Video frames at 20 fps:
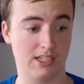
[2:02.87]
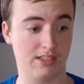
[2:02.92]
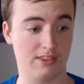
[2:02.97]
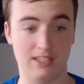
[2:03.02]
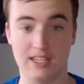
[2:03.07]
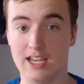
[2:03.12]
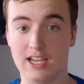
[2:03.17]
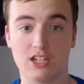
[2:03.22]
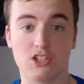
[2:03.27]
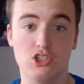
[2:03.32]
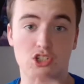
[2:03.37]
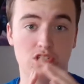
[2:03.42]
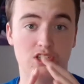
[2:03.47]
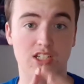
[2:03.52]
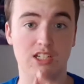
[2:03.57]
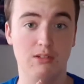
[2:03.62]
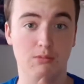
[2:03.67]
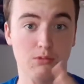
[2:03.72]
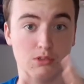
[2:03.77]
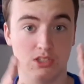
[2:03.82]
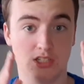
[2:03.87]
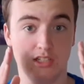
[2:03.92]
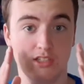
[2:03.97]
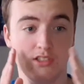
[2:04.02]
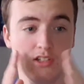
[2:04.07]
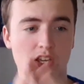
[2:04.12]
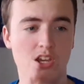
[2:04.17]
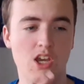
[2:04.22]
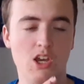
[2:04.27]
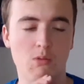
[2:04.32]
at. The action sequences,
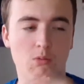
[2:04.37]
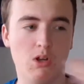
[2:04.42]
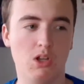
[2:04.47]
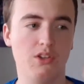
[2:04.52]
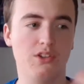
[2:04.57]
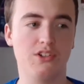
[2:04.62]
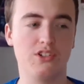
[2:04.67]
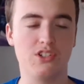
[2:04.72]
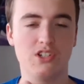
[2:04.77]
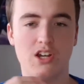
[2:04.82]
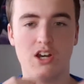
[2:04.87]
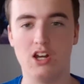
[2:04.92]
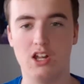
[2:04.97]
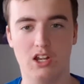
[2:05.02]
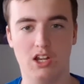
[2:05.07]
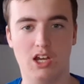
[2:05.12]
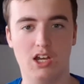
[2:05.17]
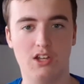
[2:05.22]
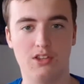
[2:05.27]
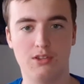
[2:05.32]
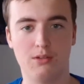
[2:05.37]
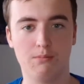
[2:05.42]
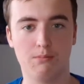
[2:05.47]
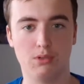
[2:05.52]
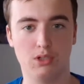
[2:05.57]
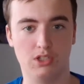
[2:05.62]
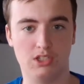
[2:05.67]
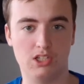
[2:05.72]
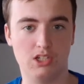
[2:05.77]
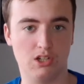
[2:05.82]
well, there's not a lot of them,
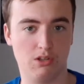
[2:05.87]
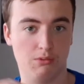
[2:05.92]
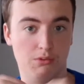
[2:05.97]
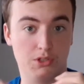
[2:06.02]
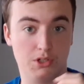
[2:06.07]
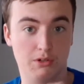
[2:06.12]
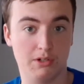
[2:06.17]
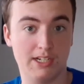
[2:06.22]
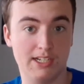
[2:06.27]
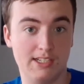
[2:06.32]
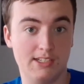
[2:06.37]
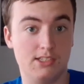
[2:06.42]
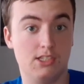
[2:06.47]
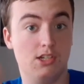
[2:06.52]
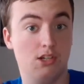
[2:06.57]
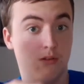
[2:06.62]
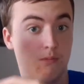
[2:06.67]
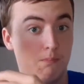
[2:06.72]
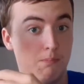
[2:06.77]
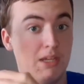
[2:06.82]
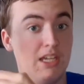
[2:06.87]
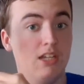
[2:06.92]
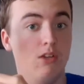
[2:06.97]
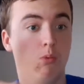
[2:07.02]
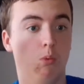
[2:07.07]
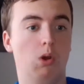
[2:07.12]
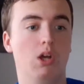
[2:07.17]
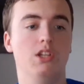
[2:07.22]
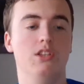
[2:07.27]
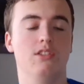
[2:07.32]
but there is, big
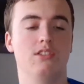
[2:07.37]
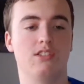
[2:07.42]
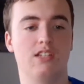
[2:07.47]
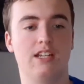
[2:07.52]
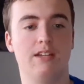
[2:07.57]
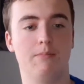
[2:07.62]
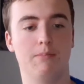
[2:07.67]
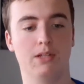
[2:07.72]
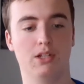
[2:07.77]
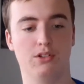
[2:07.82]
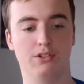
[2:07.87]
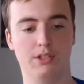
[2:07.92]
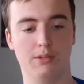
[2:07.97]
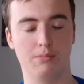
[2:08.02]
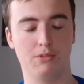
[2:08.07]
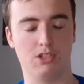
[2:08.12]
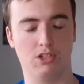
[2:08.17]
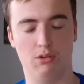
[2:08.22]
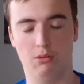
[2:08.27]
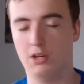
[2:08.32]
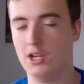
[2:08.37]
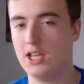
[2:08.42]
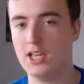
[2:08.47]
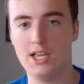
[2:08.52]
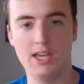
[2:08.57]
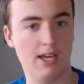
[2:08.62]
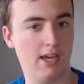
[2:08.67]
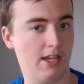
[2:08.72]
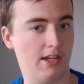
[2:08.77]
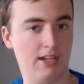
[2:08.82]
ones they build up to.
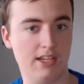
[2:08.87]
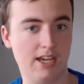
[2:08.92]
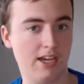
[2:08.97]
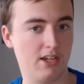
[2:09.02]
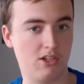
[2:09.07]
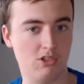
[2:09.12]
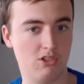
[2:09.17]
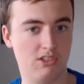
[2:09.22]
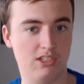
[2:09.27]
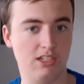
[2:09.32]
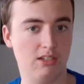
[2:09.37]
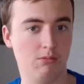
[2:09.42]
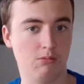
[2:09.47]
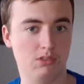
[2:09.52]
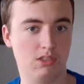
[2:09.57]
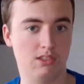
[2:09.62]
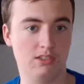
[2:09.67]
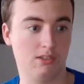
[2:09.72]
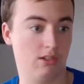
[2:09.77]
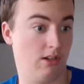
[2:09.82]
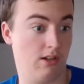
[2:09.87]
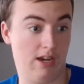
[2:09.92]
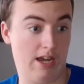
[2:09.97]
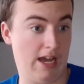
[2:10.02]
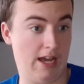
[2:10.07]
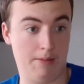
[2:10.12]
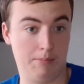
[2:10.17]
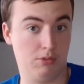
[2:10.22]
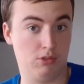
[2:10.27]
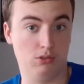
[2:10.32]
And the action sequences are
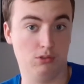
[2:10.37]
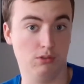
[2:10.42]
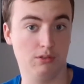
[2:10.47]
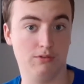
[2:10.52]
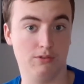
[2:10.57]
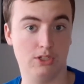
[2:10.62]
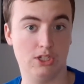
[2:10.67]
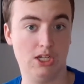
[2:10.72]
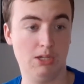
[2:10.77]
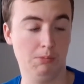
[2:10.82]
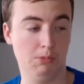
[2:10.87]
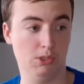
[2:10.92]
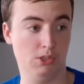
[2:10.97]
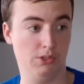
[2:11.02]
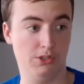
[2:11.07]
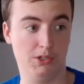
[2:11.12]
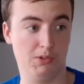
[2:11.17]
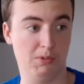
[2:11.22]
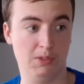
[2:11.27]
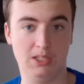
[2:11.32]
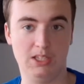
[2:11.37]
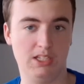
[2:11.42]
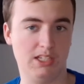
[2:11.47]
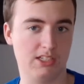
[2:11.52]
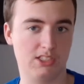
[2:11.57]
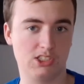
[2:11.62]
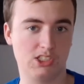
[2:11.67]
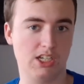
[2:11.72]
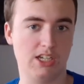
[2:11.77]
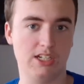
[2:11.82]
absolutely phenomenal. They're really
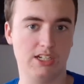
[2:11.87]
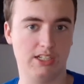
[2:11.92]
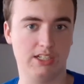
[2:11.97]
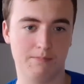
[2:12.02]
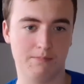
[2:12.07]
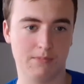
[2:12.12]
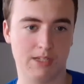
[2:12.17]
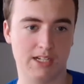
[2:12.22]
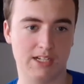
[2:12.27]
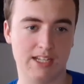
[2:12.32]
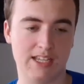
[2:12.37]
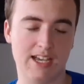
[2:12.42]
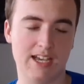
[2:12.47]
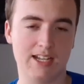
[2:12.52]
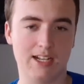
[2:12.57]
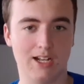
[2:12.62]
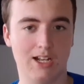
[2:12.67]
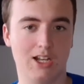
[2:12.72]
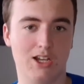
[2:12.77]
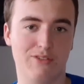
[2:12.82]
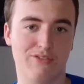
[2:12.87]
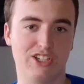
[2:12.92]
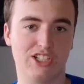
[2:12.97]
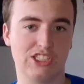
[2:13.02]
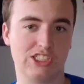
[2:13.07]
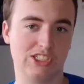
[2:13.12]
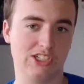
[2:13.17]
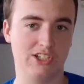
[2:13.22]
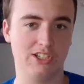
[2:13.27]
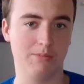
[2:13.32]
exciting, and they add a lot of
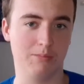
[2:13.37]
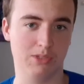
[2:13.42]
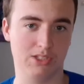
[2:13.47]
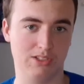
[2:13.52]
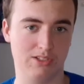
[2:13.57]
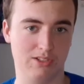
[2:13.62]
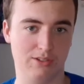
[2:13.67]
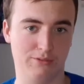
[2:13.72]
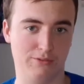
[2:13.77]
excitement to the